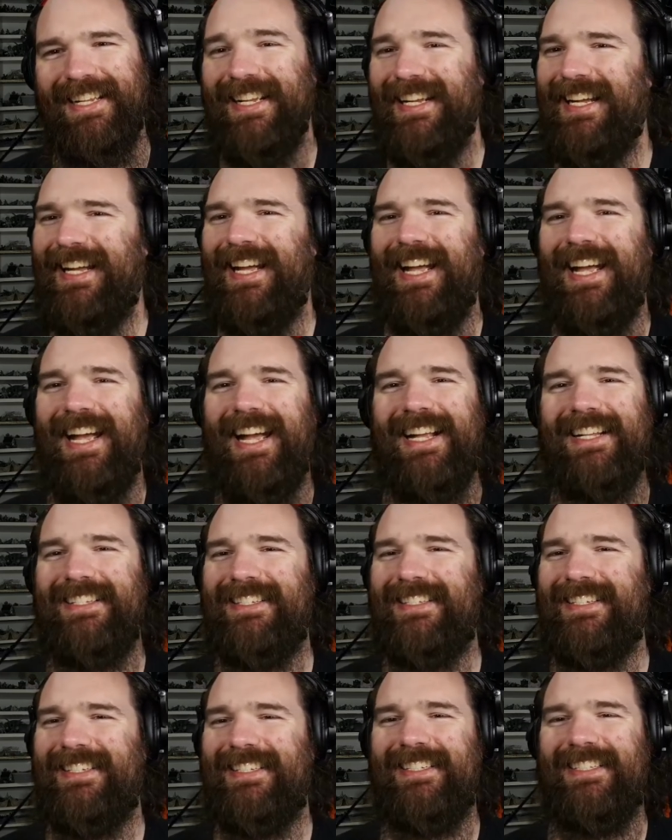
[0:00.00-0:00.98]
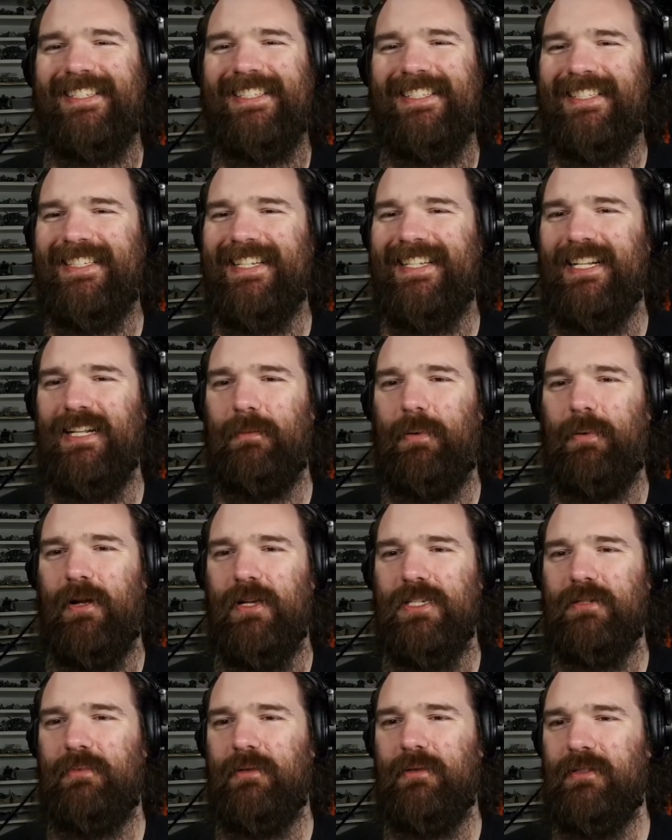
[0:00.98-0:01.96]
It's still
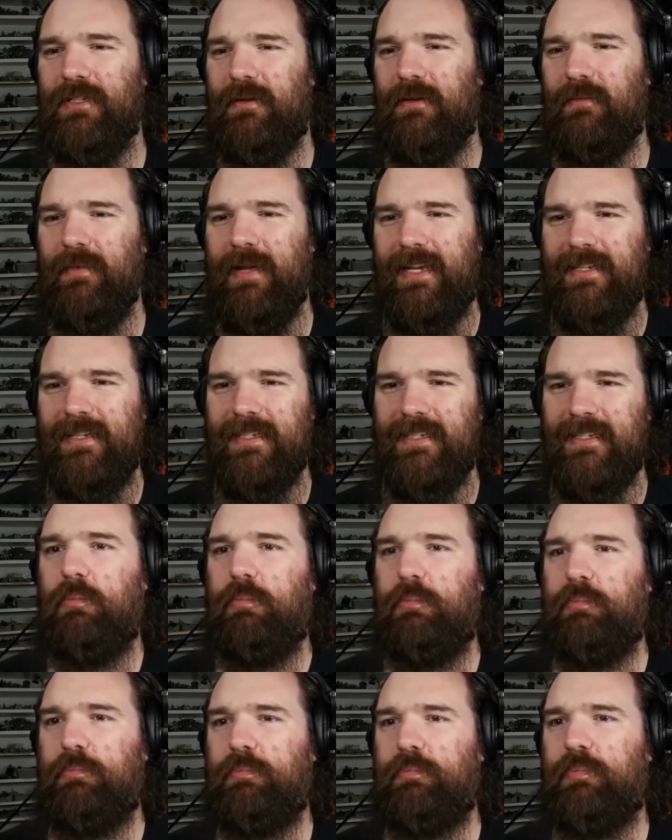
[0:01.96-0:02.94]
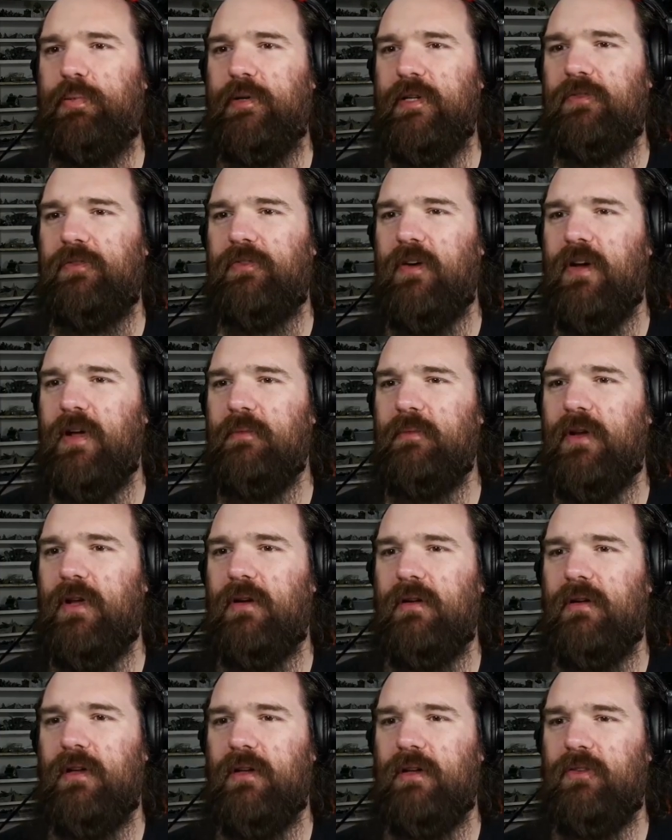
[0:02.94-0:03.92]
possible to miss. But if I'm
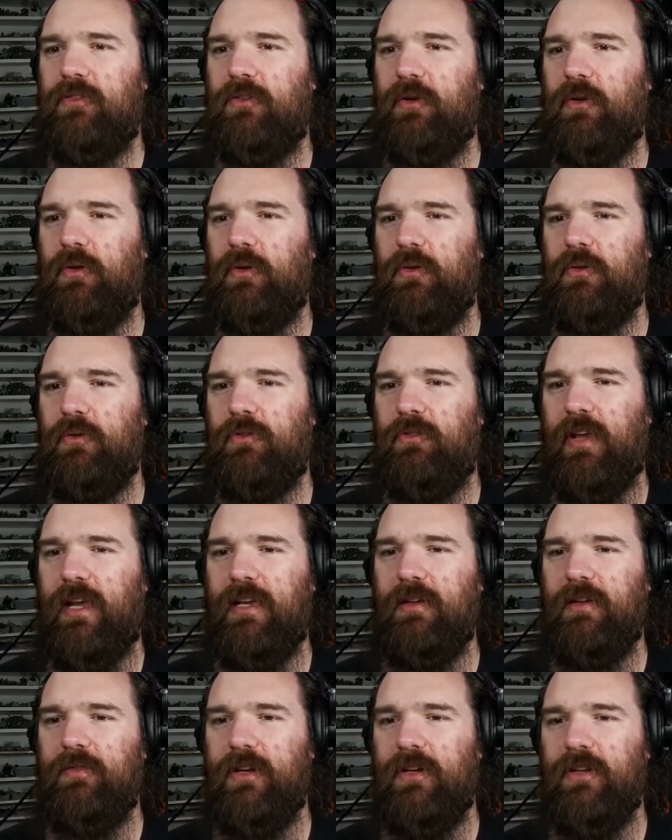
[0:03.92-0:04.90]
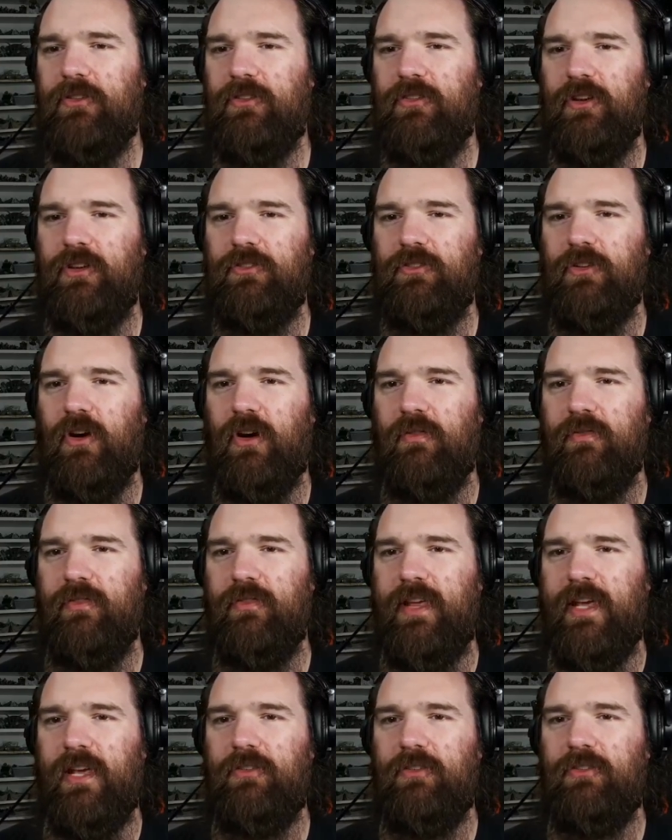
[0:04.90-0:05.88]
going to take advantage of
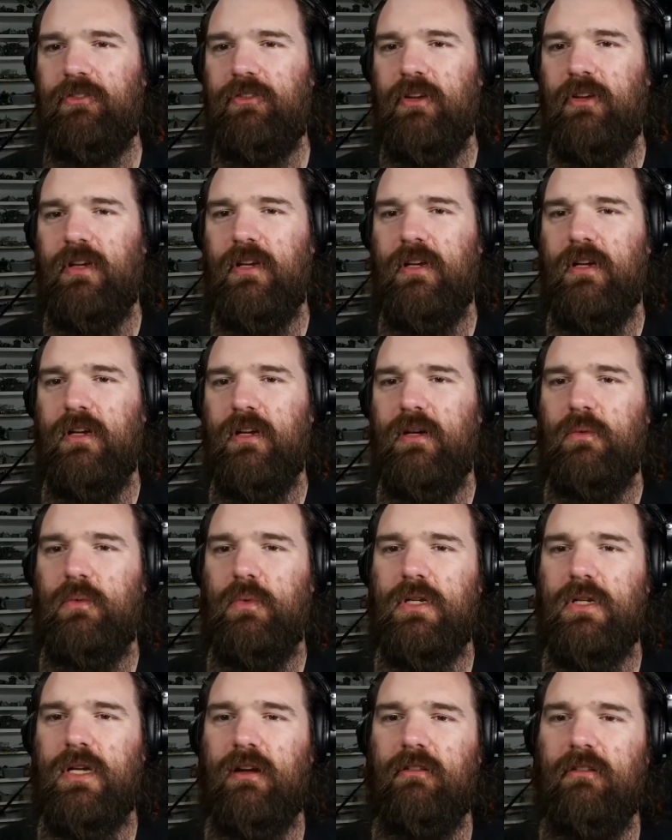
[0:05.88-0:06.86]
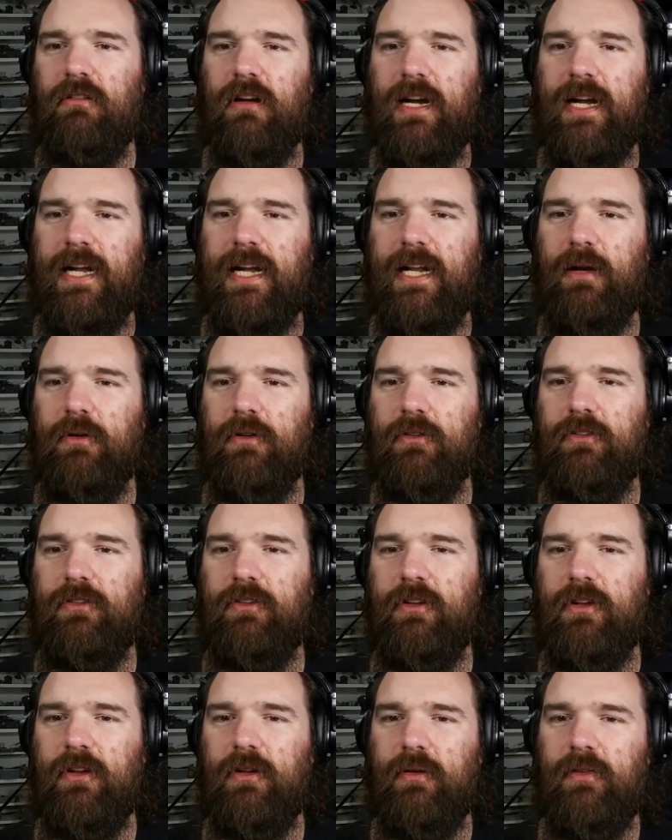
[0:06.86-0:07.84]
this, what I really want to
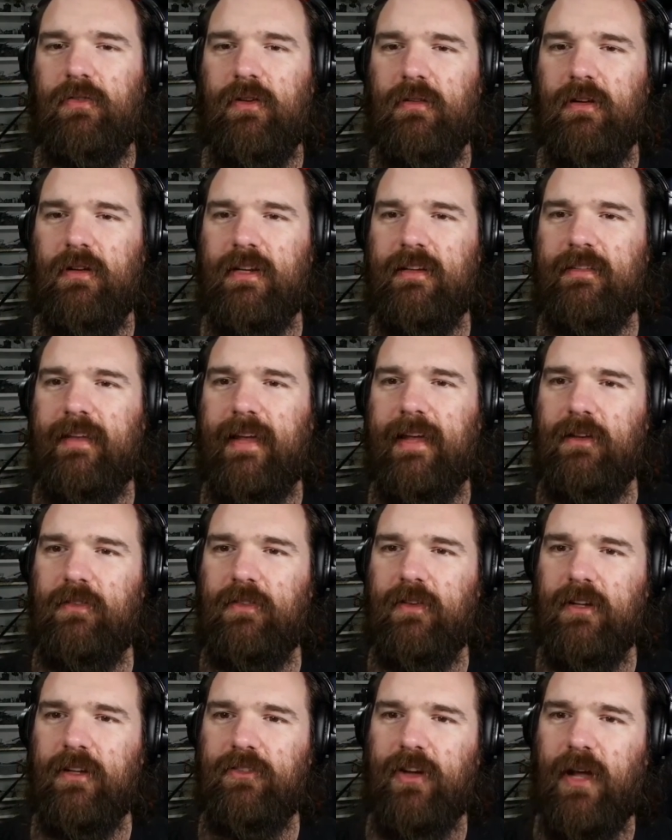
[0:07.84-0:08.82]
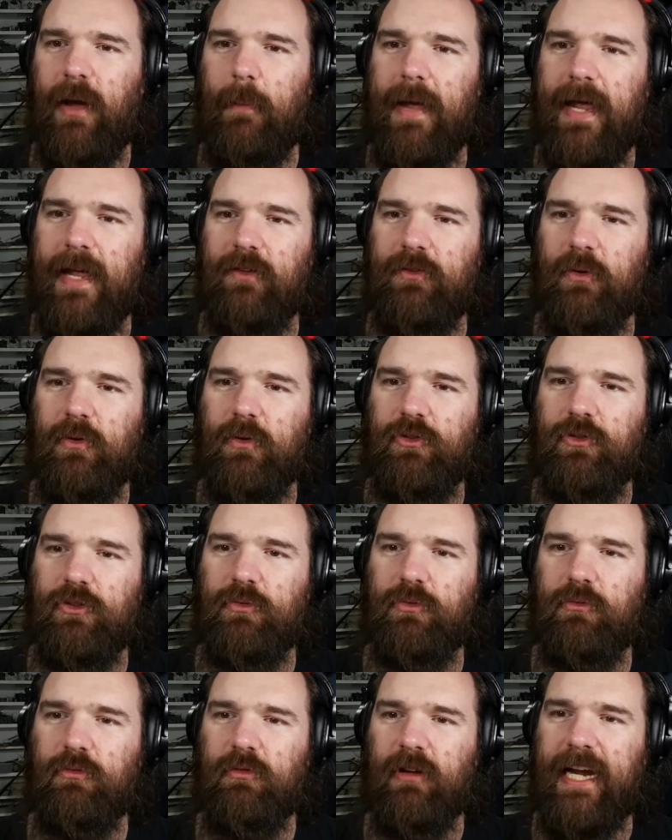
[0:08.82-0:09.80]
do, if I'm going to take advantage, I may as well just
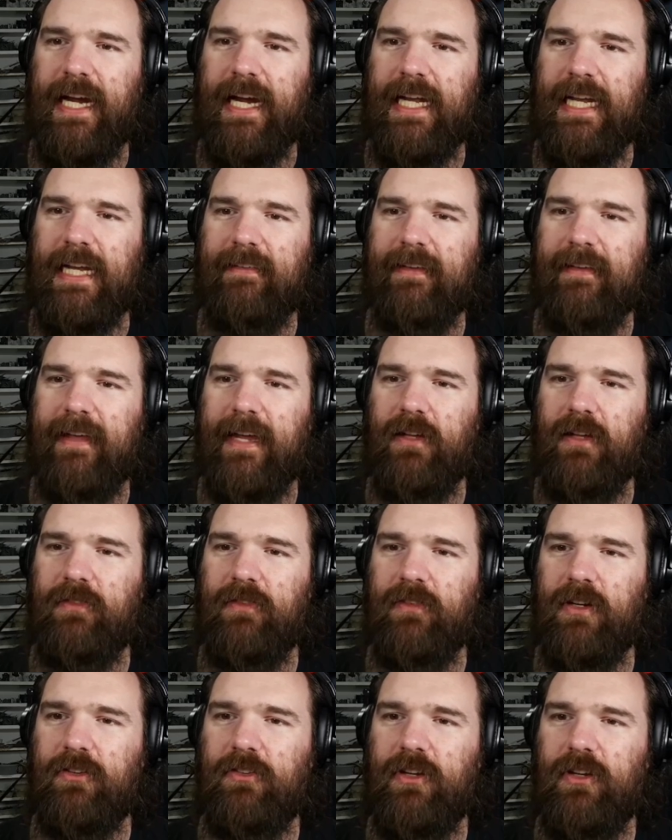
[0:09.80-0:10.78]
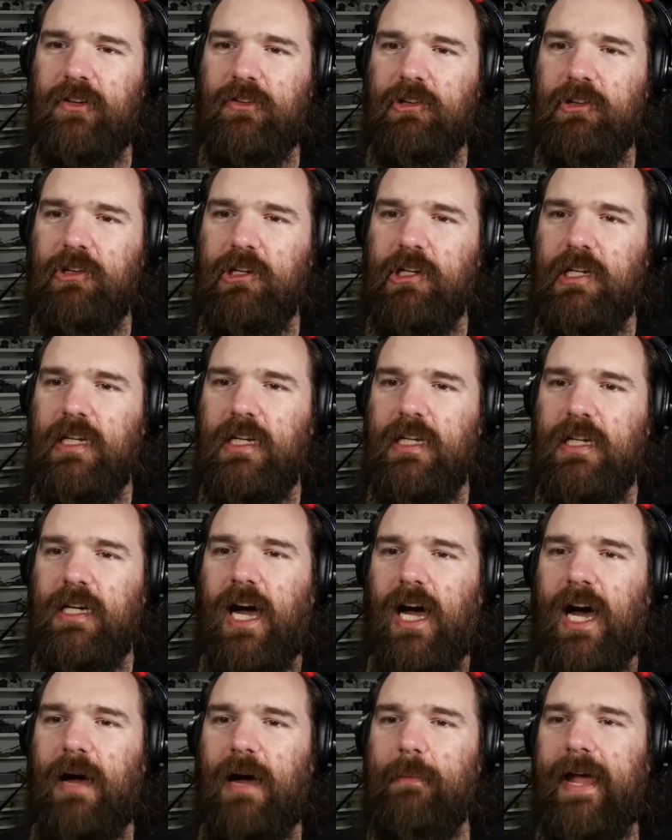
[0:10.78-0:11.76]
really take advantage.
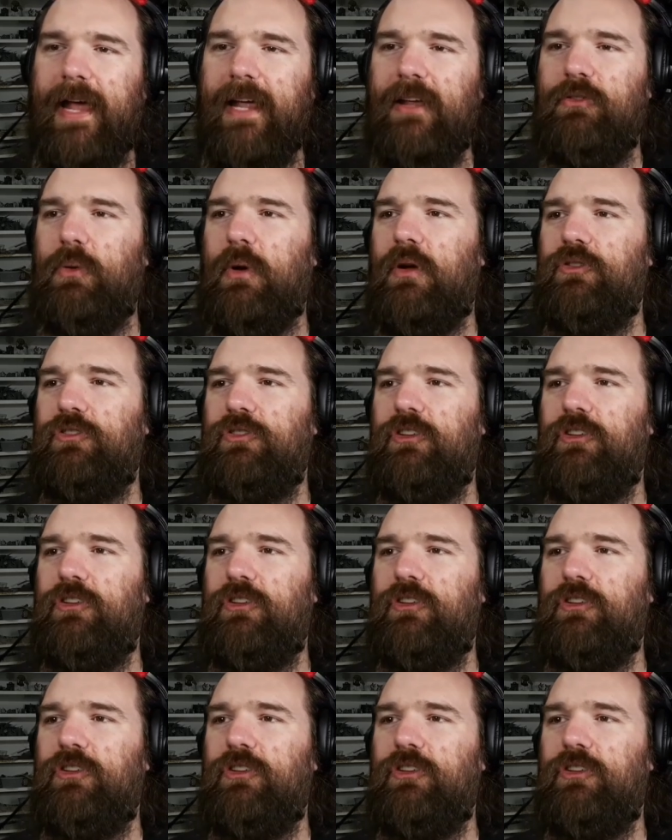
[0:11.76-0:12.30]
I may as well just